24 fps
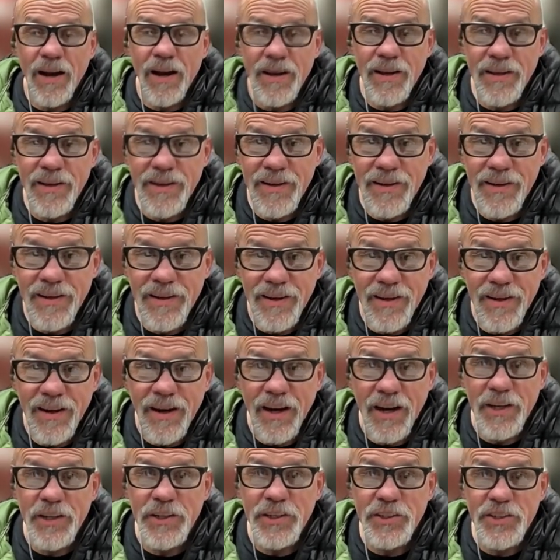Are
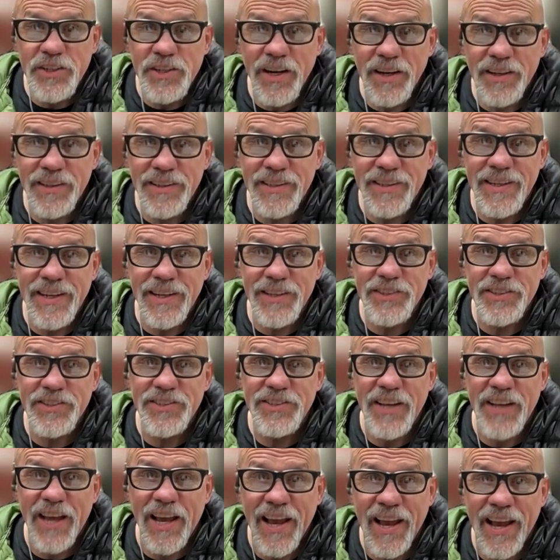you Chuck
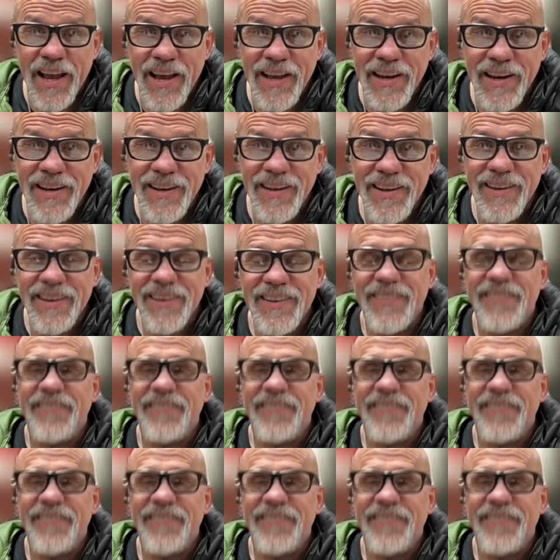Liddell's dad?